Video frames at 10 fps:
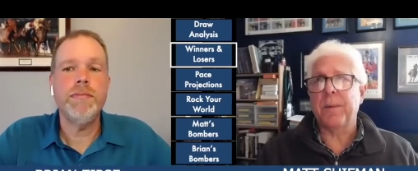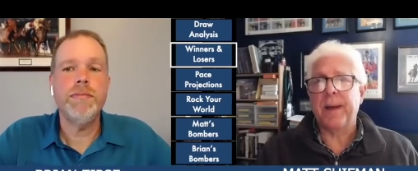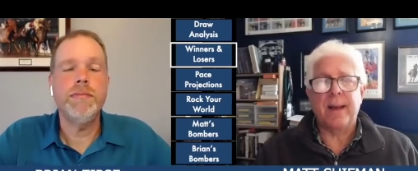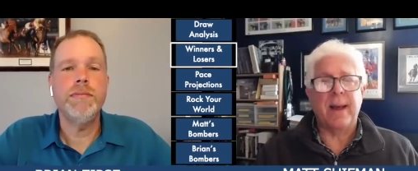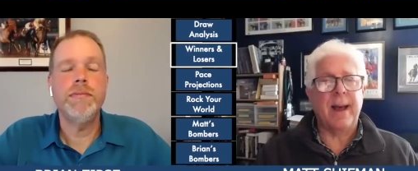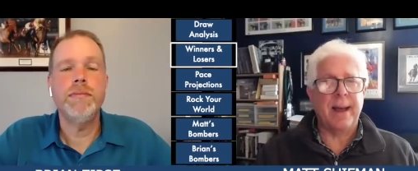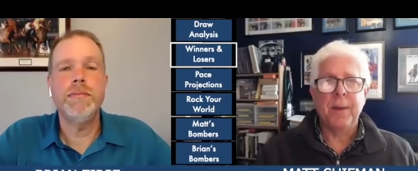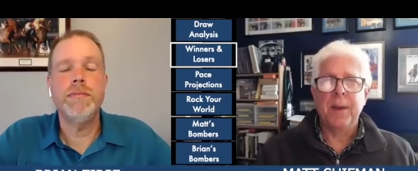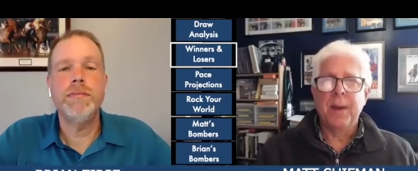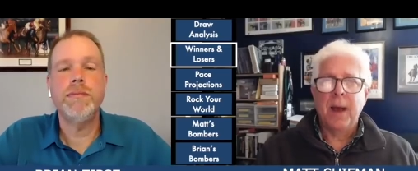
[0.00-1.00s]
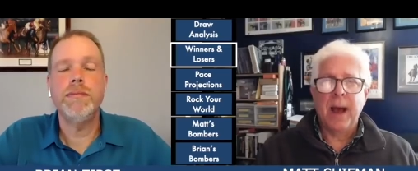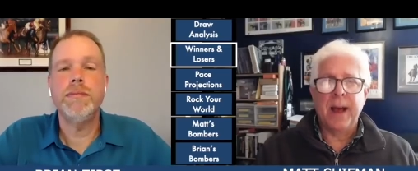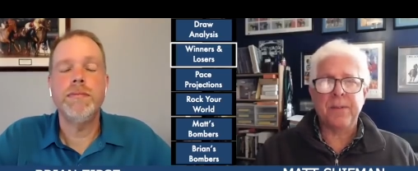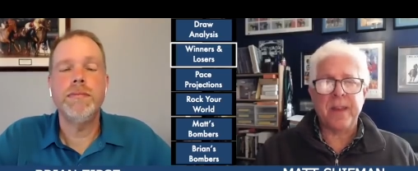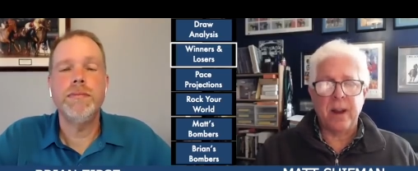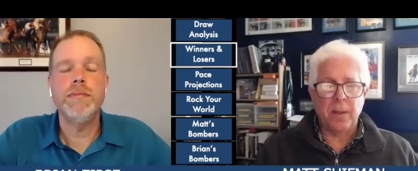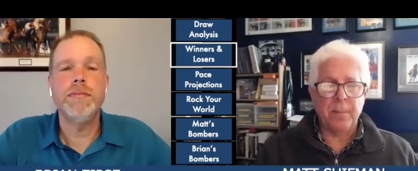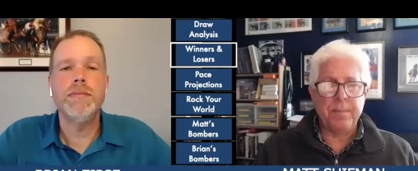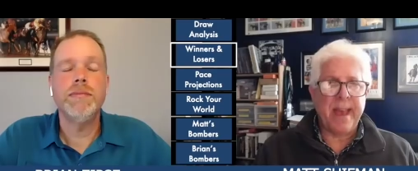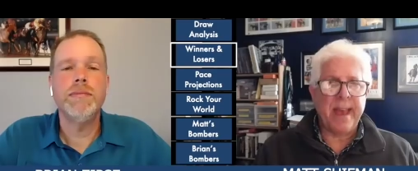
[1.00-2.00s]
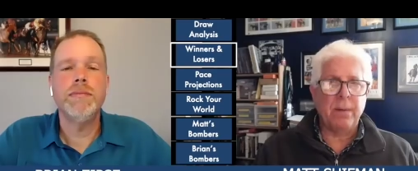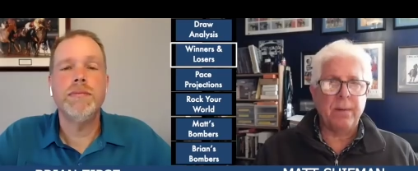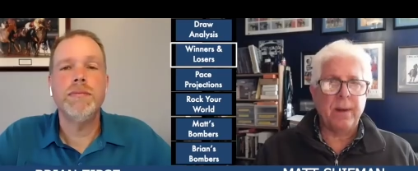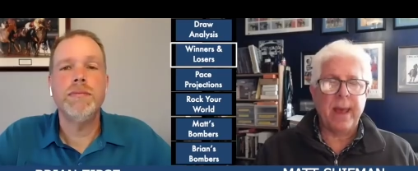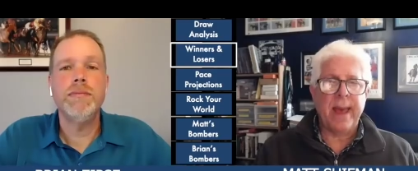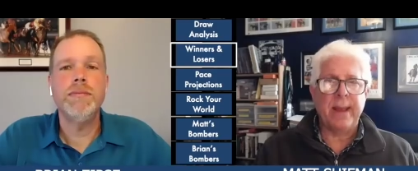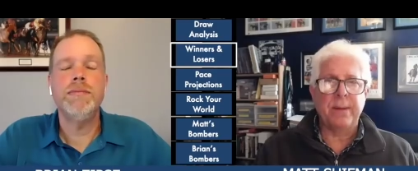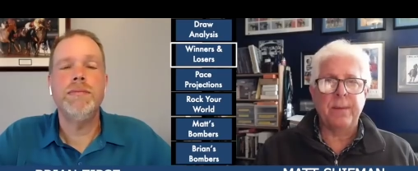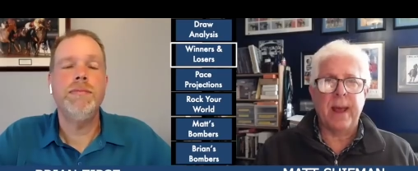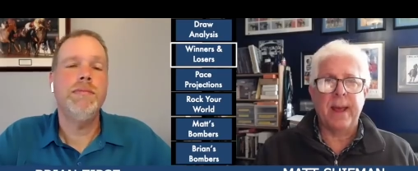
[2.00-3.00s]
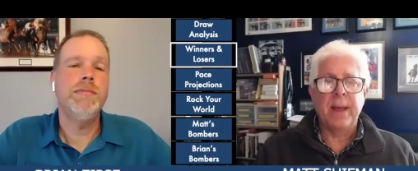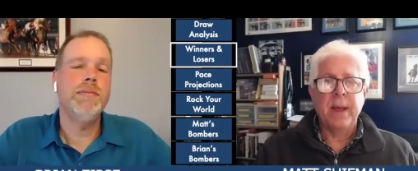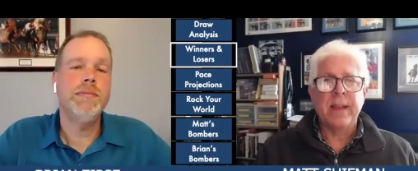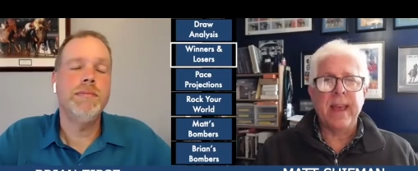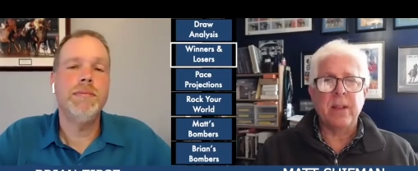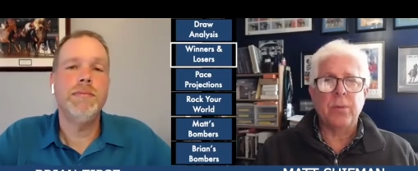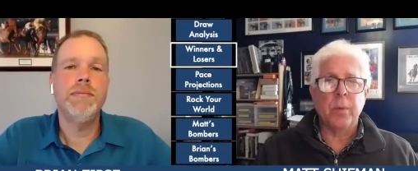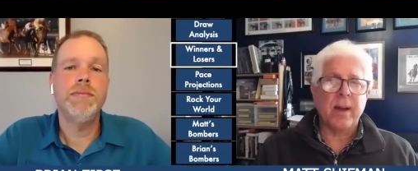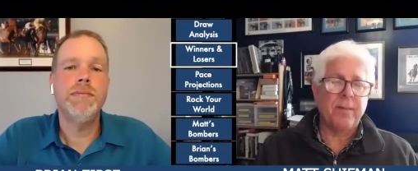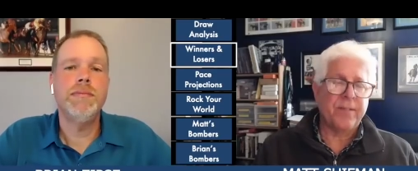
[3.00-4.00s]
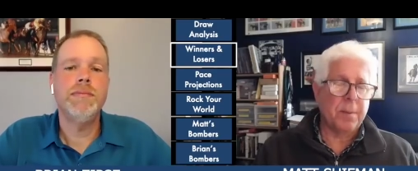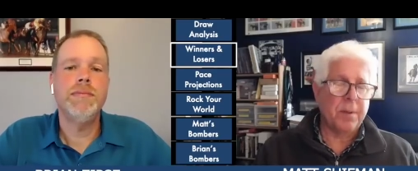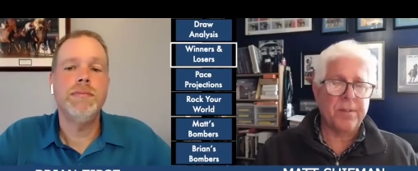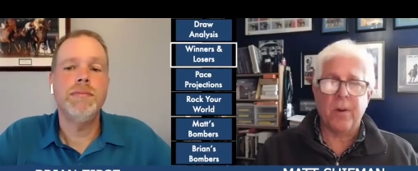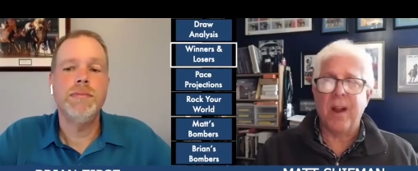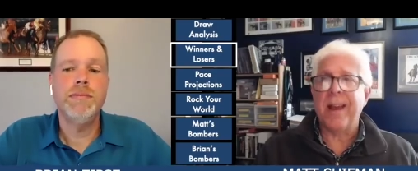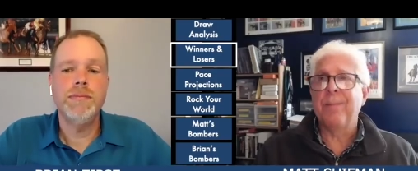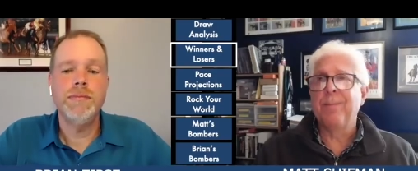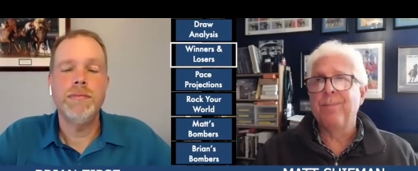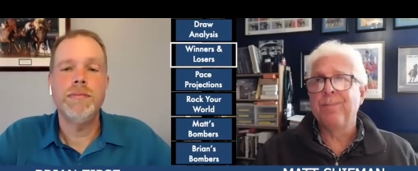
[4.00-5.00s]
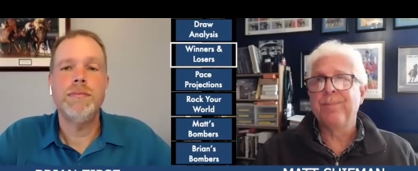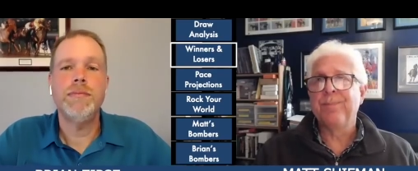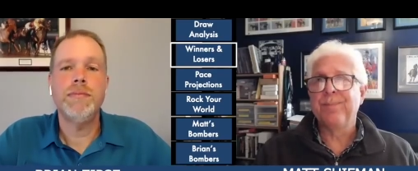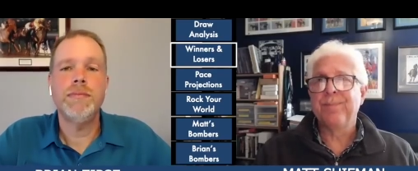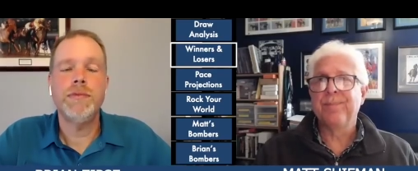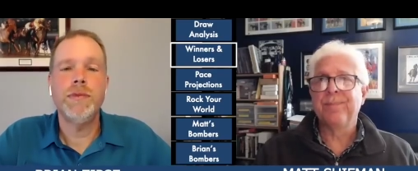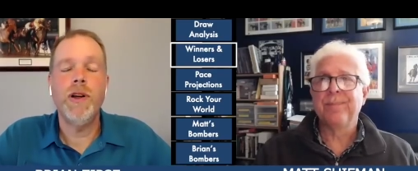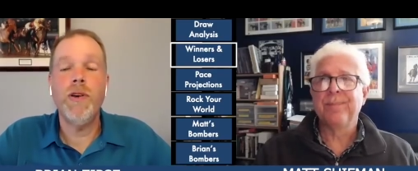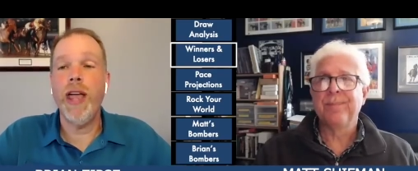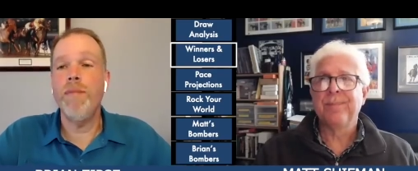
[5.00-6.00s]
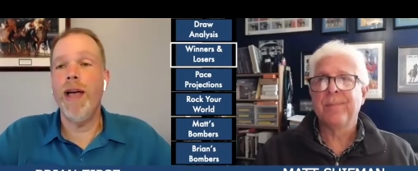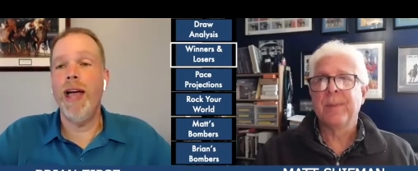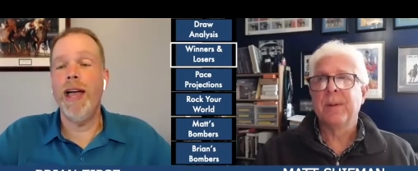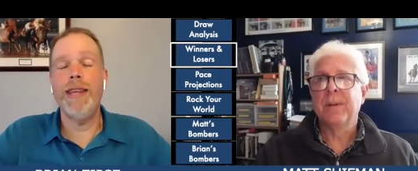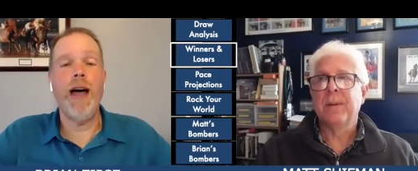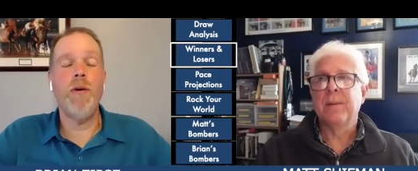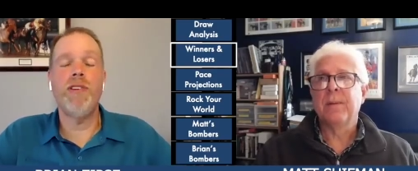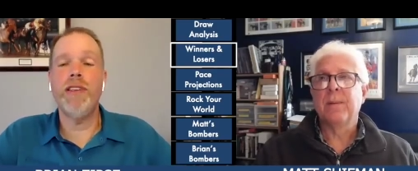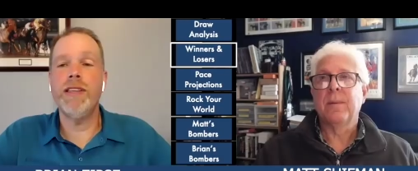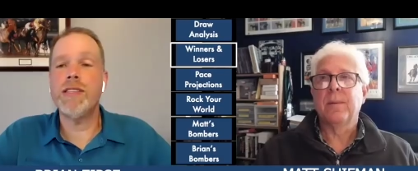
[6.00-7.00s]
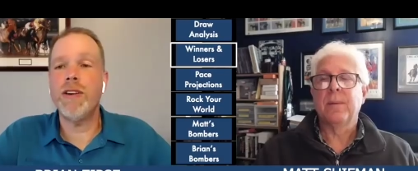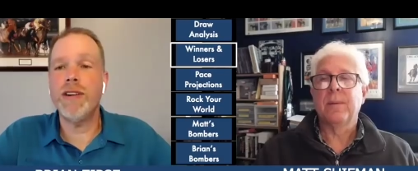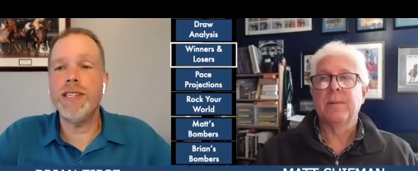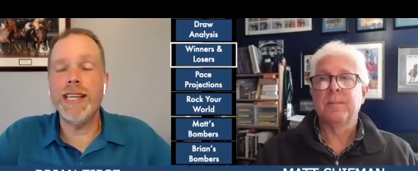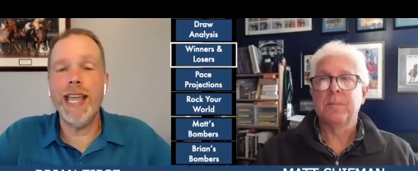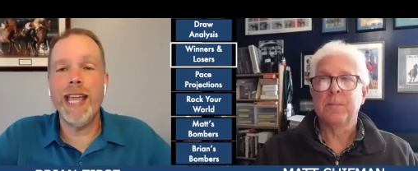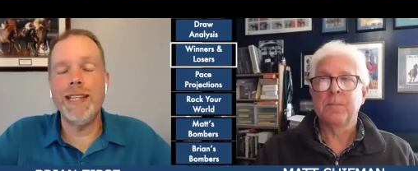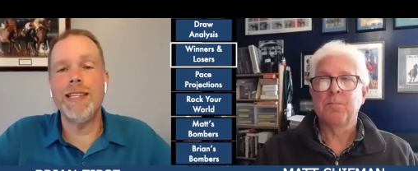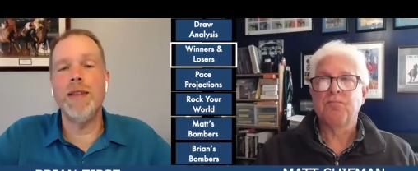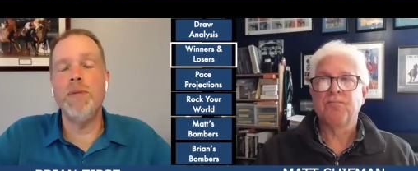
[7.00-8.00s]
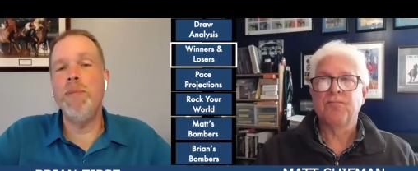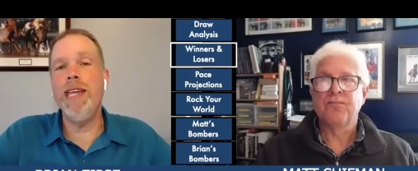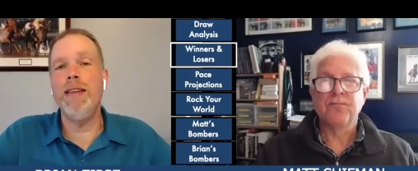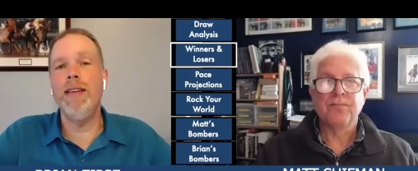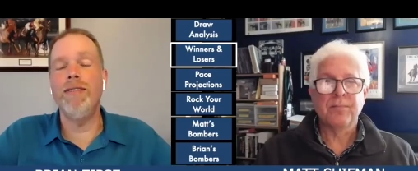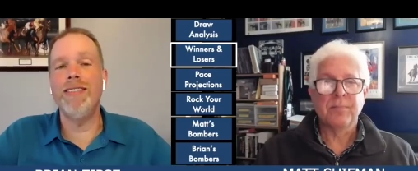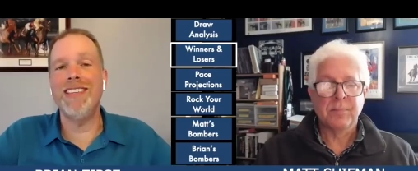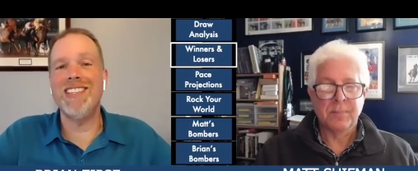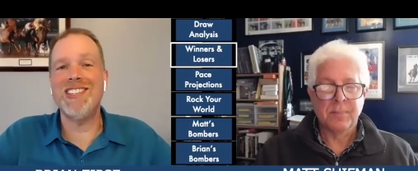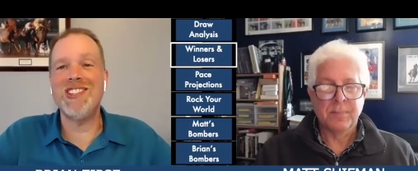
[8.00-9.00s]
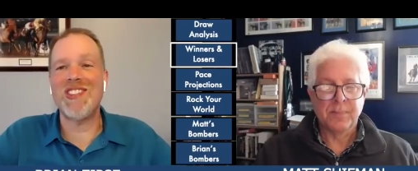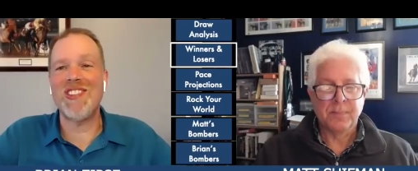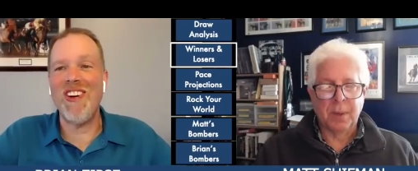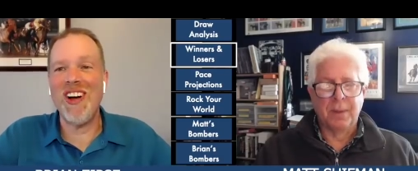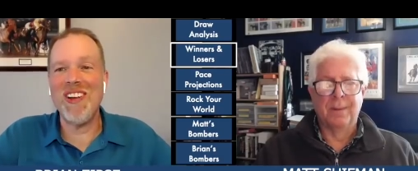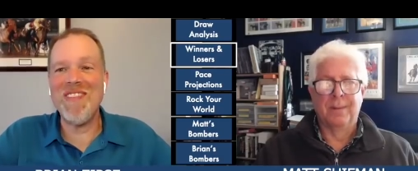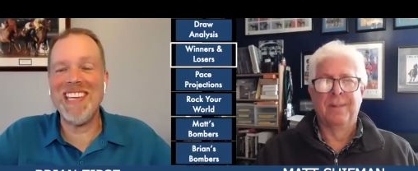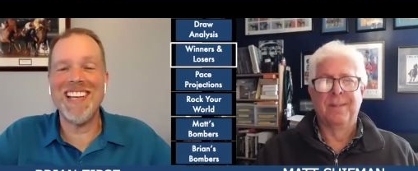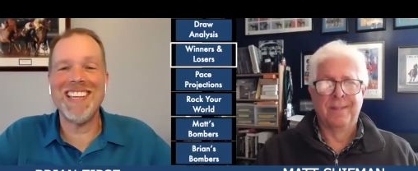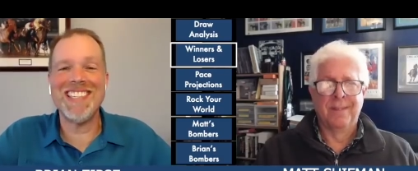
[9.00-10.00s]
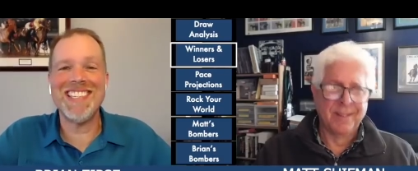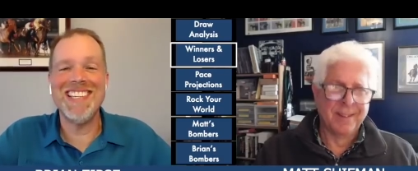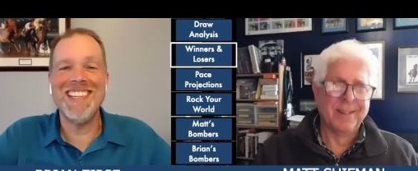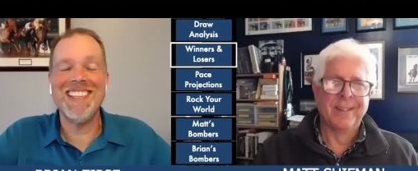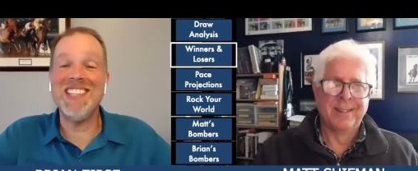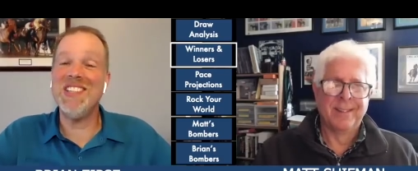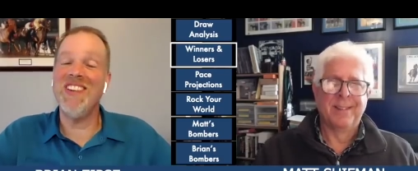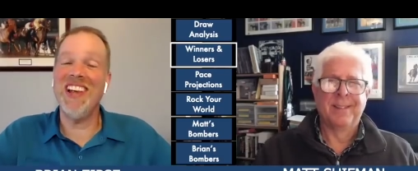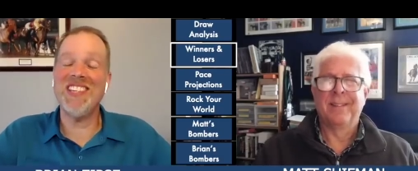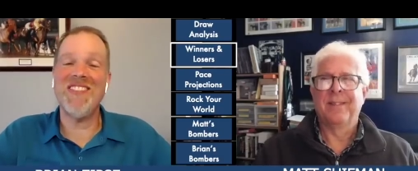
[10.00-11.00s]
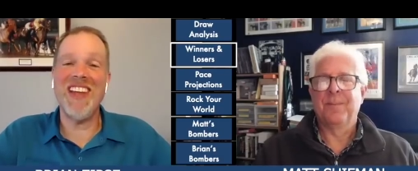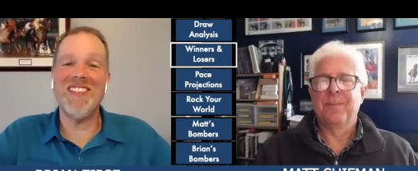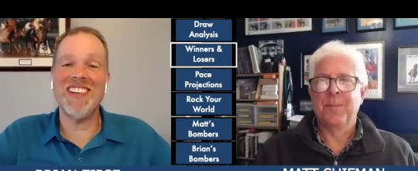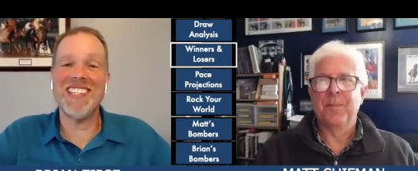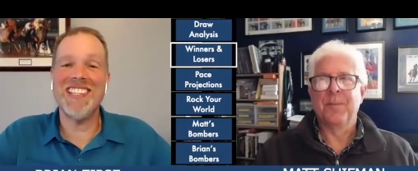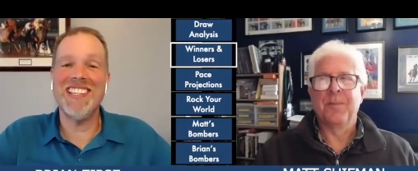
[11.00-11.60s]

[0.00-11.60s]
Speaker 1: uh, uh, uh settle them down and uh, get into a comfortable stride.
Speaker 2: Okay, Matt, now we really start to get into the meat of this draw because the two race favorites,